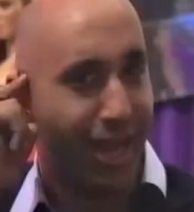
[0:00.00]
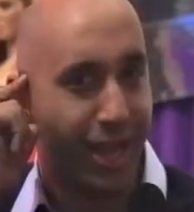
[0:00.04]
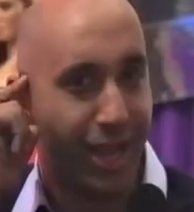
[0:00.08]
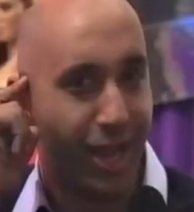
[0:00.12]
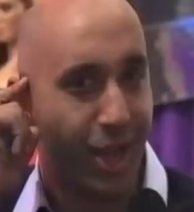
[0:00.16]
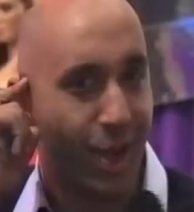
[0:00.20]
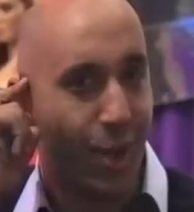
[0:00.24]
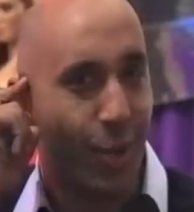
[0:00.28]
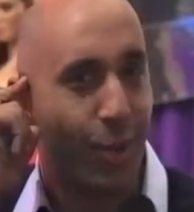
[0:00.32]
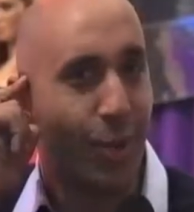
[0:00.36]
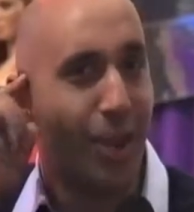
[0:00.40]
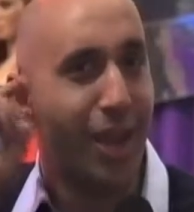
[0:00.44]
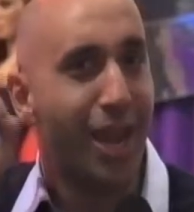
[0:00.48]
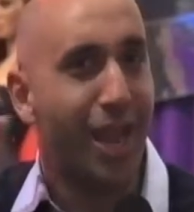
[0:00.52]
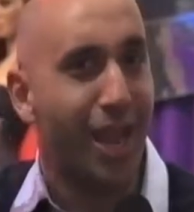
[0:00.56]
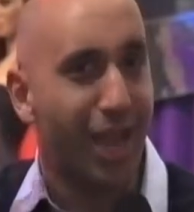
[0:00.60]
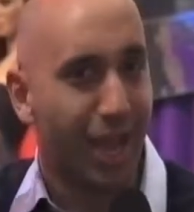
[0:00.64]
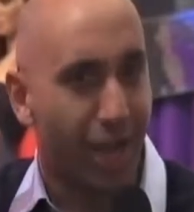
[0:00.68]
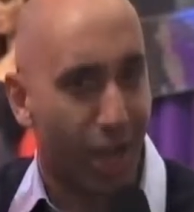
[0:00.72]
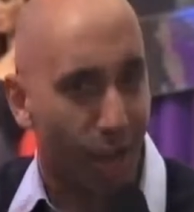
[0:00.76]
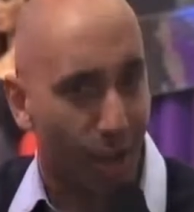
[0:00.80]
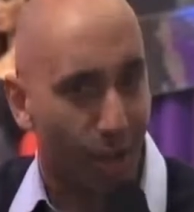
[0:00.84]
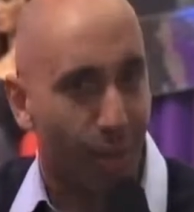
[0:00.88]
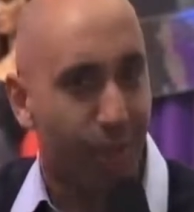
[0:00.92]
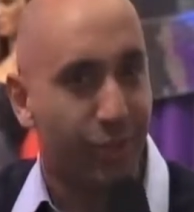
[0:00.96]
it go.
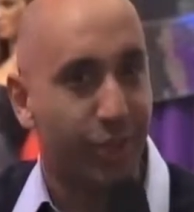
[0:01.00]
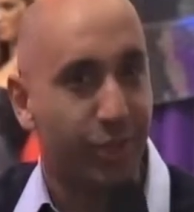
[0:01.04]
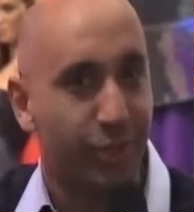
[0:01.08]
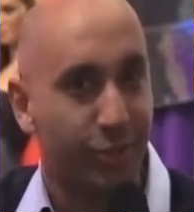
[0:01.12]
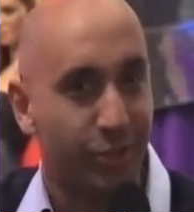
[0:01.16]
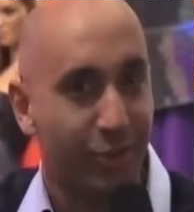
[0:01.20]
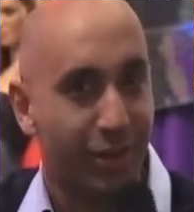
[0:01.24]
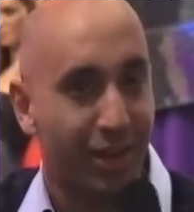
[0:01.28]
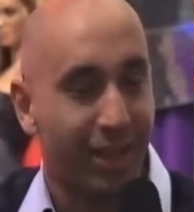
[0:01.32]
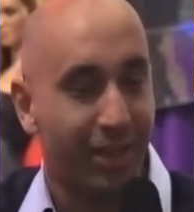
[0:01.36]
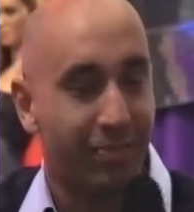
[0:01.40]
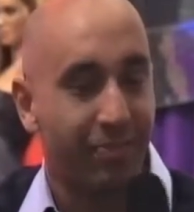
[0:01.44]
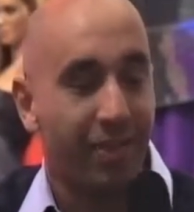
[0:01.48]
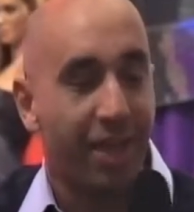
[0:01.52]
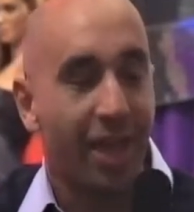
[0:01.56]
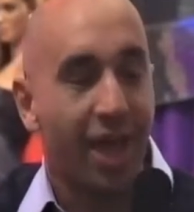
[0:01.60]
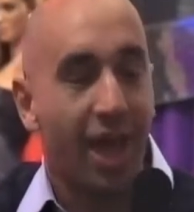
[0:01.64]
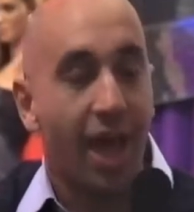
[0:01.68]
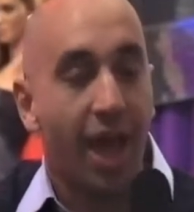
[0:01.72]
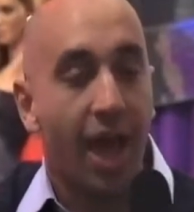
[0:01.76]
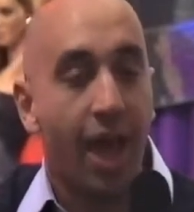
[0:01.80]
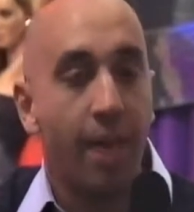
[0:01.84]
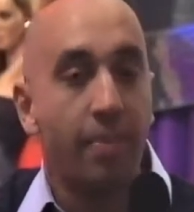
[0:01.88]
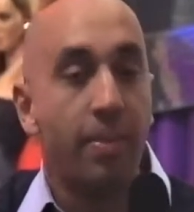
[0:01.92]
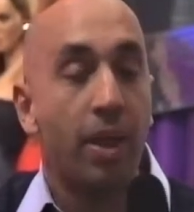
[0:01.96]
Let go of the dream.
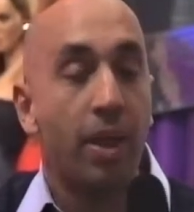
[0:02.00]
I